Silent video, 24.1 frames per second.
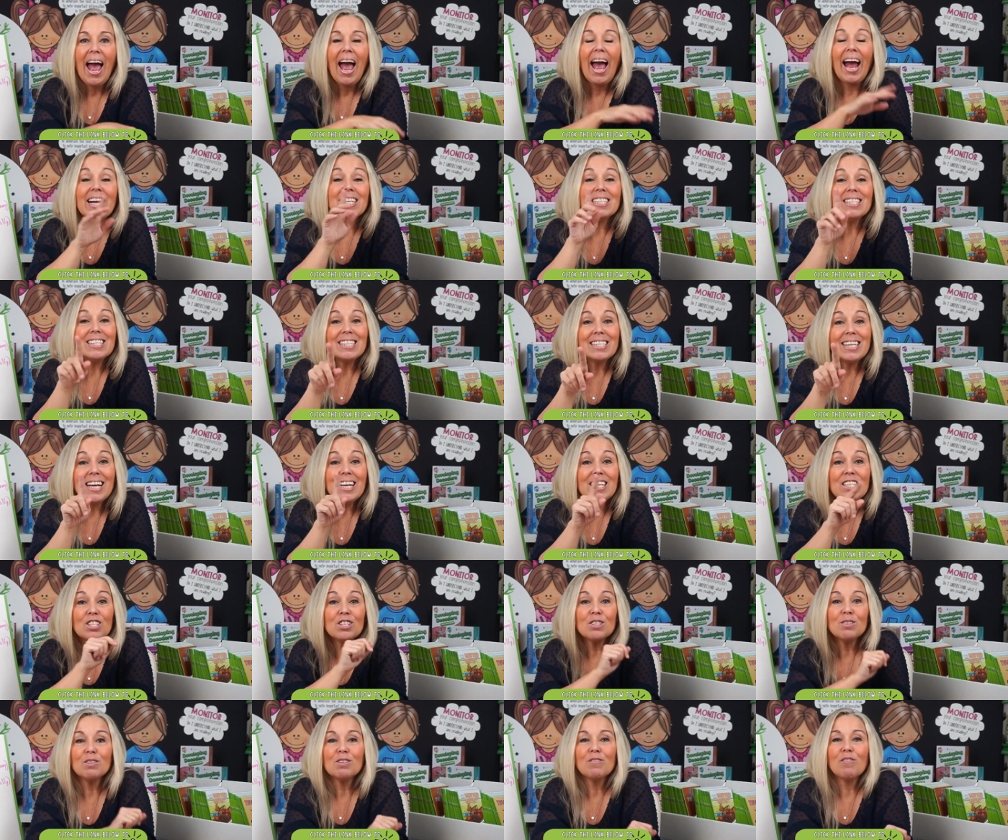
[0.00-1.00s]
and stay
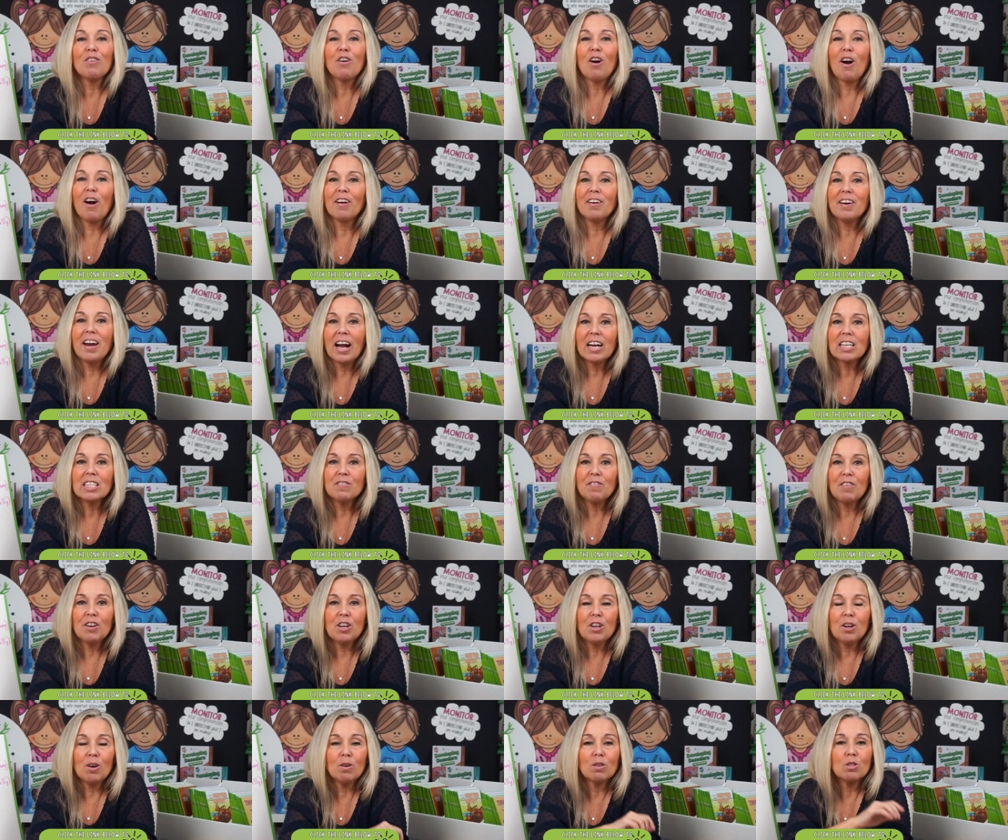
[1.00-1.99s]
tuned for our next
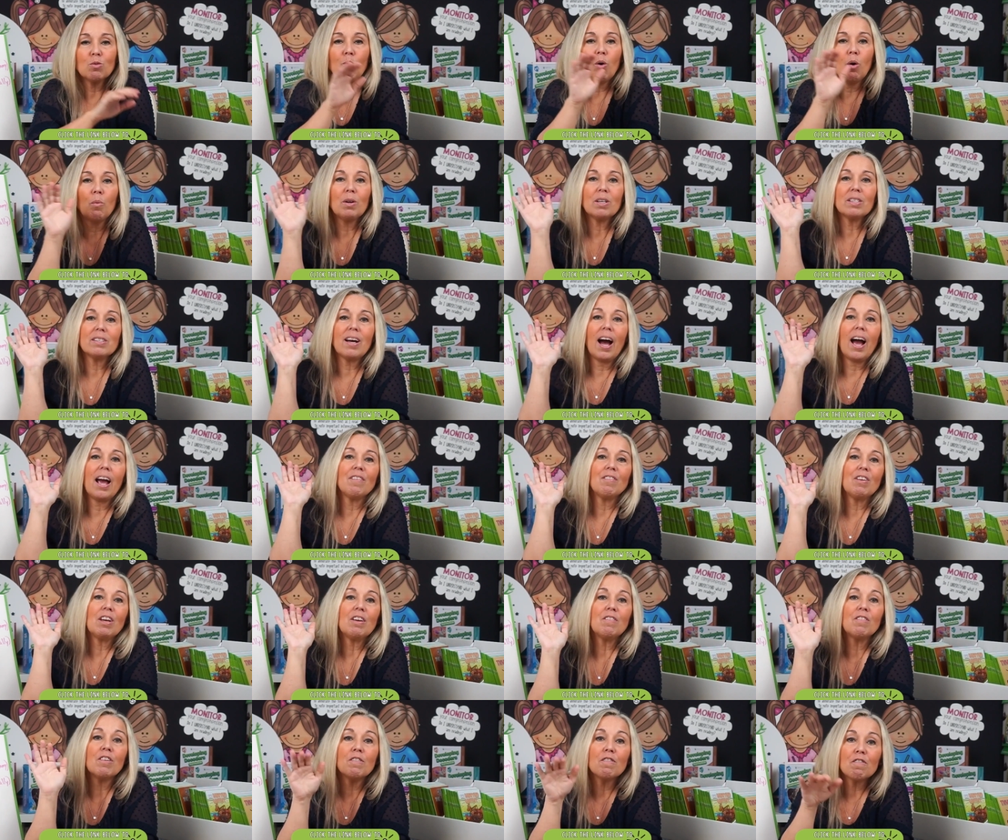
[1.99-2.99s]
videos where we'll dive
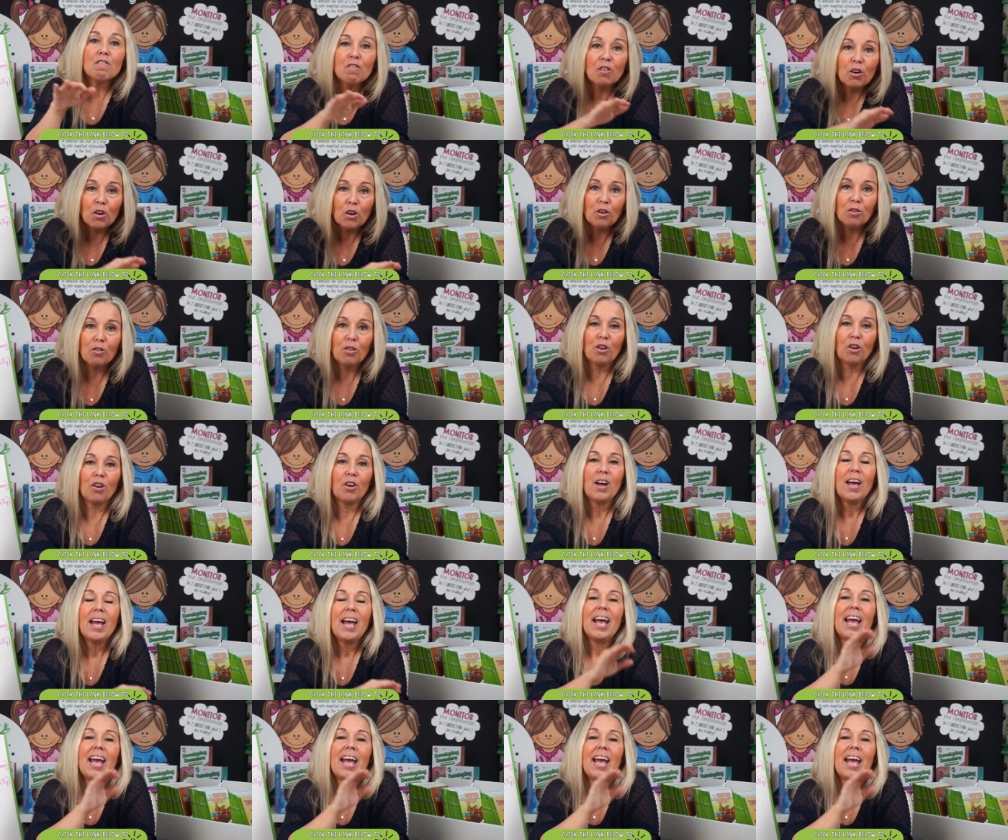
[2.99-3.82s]
even further